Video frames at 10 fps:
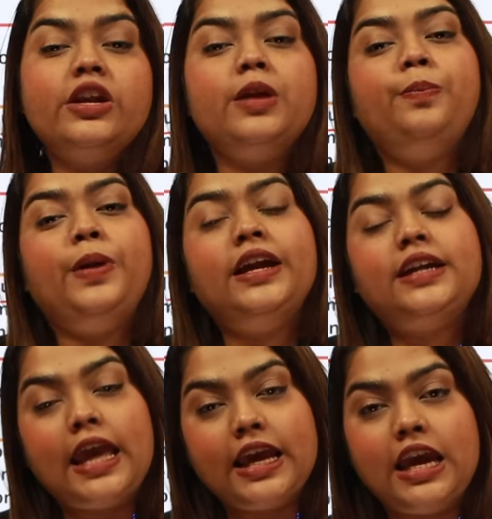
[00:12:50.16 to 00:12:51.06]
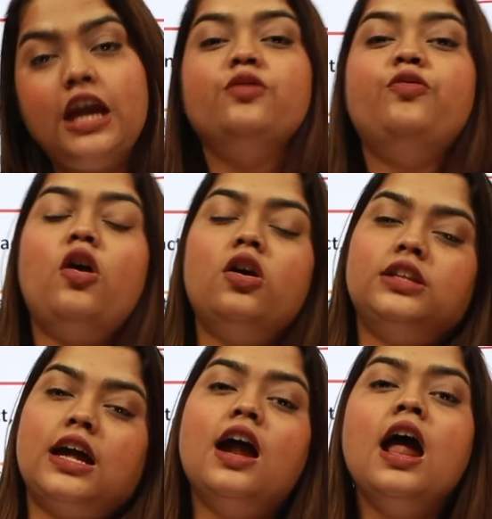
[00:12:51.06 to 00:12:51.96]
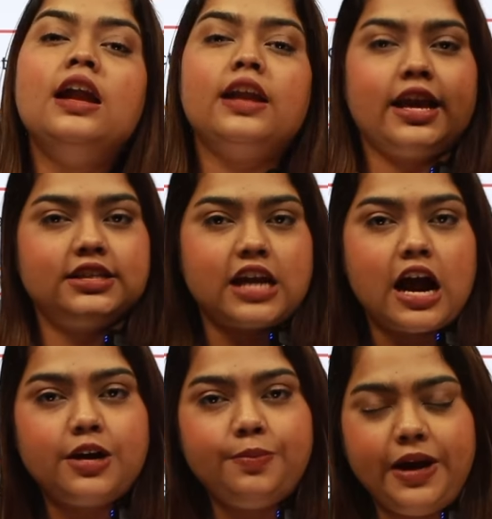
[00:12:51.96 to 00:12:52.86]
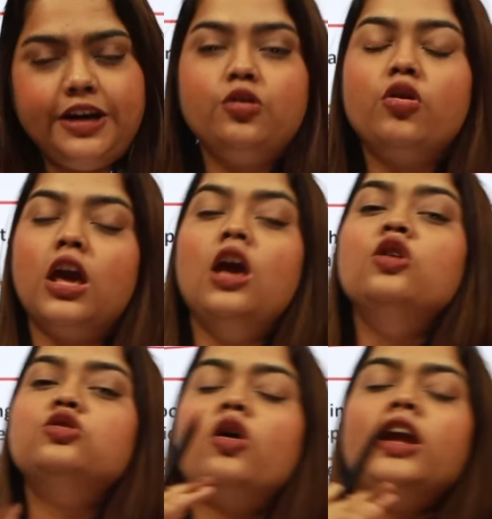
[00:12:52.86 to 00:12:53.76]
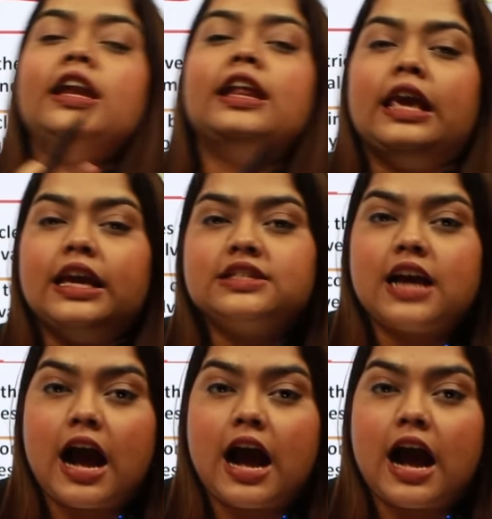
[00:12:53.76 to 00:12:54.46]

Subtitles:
repeat again for the next heartbeat. Okay, so in each